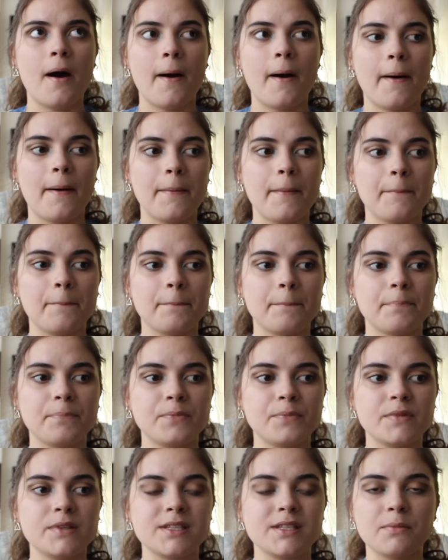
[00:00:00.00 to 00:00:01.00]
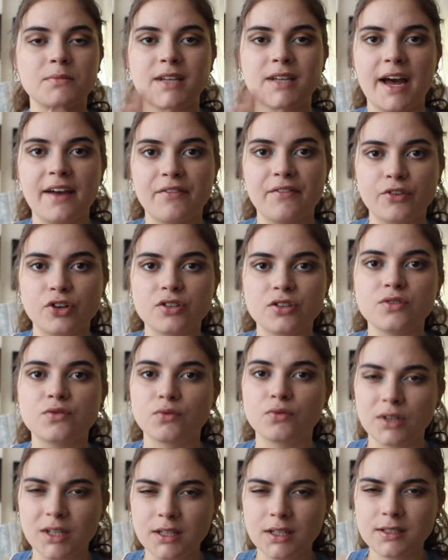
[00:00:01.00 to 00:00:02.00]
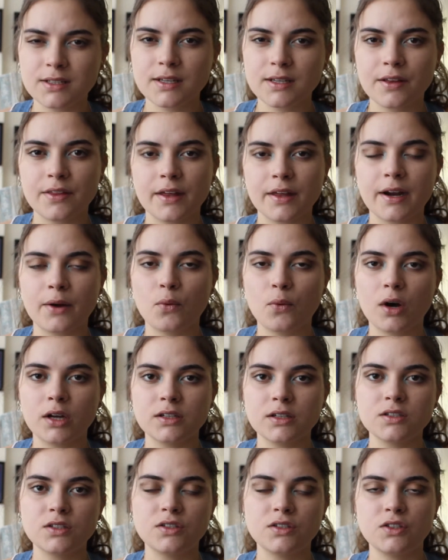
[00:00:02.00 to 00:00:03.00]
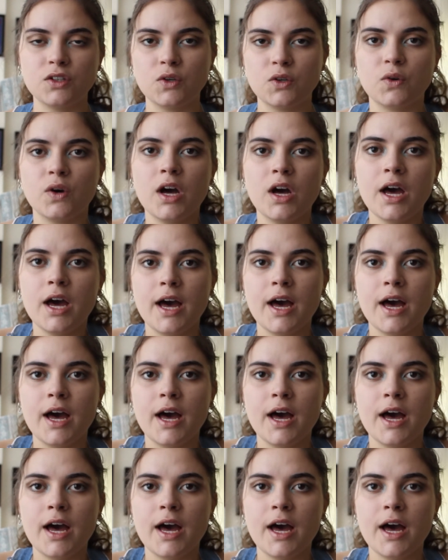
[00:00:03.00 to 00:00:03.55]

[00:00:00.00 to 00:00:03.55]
some diverse reads that I wanted to do,